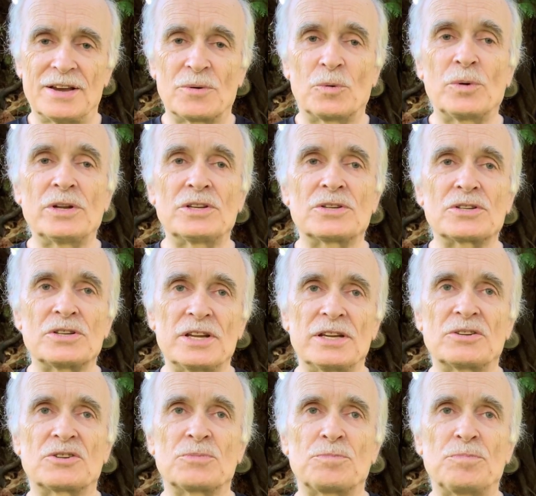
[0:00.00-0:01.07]
We just
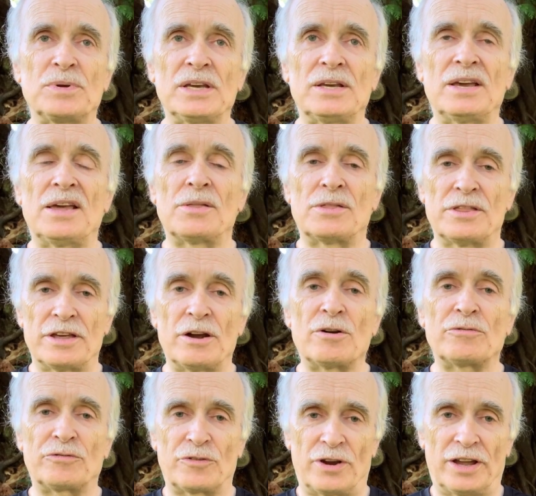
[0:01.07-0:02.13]
need to be their
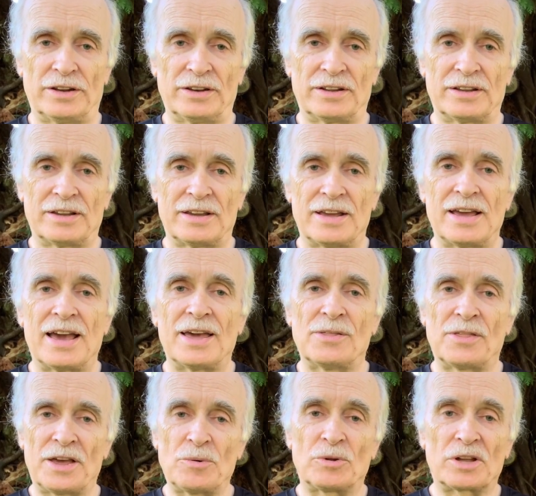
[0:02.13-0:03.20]
friend, and
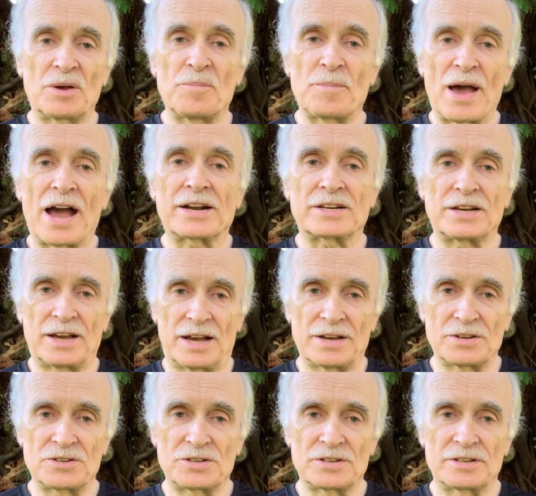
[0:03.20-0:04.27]
they will come back to
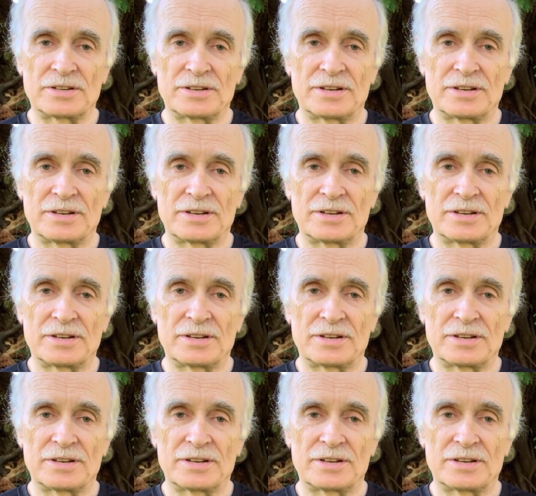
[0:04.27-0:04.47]
us.